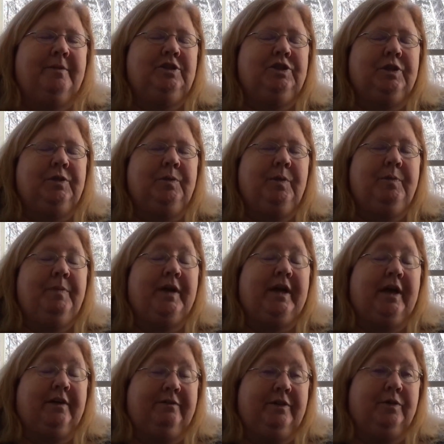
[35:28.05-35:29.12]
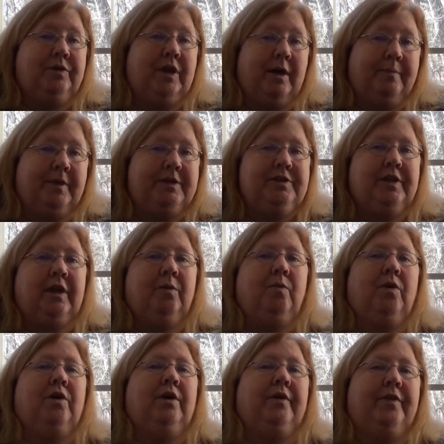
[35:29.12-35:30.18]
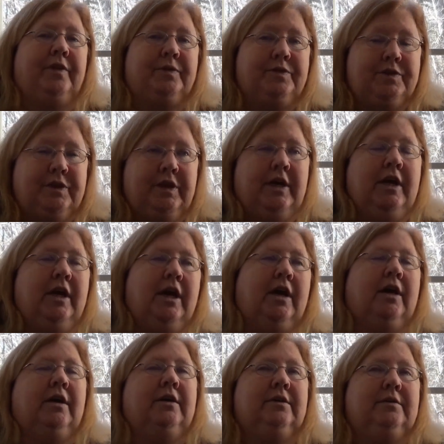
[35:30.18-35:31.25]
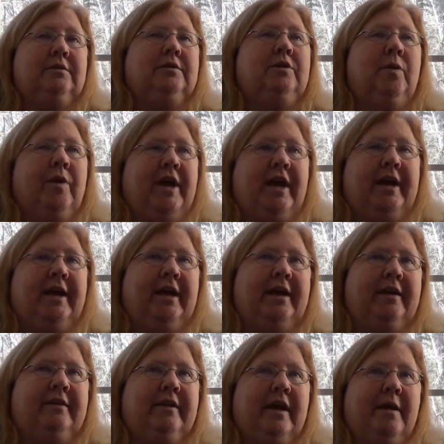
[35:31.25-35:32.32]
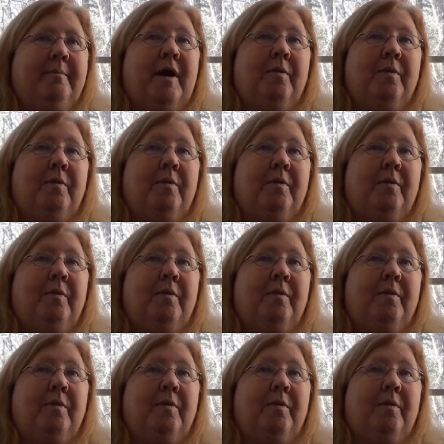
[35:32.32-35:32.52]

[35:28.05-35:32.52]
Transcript: but generally we pick out a few topics and I work on those uh, going out ahead of time.